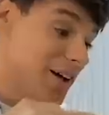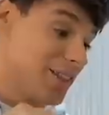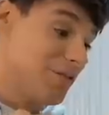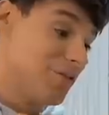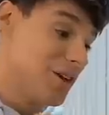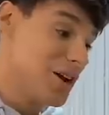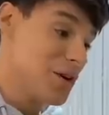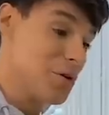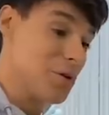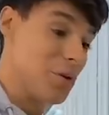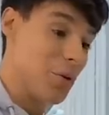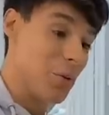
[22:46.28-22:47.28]
The
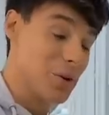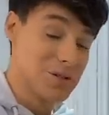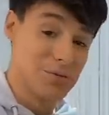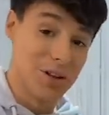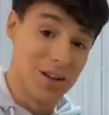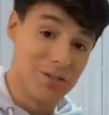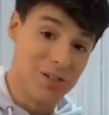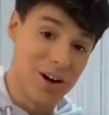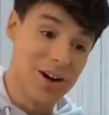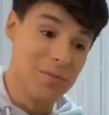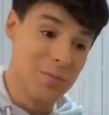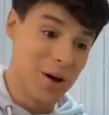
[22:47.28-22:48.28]
video was really
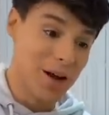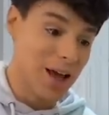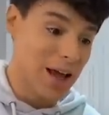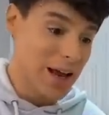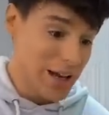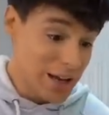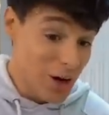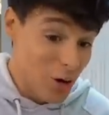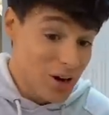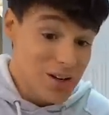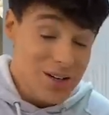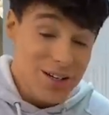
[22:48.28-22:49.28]
funny, but it
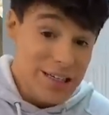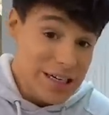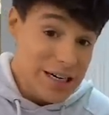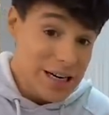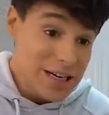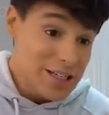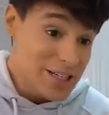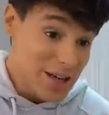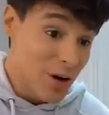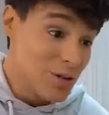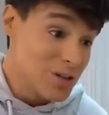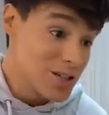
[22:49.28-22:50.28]
honestly
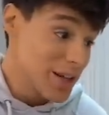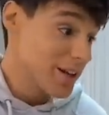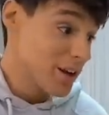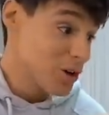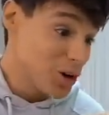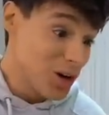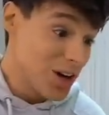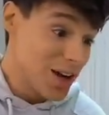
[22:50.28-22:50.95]
sounds like a good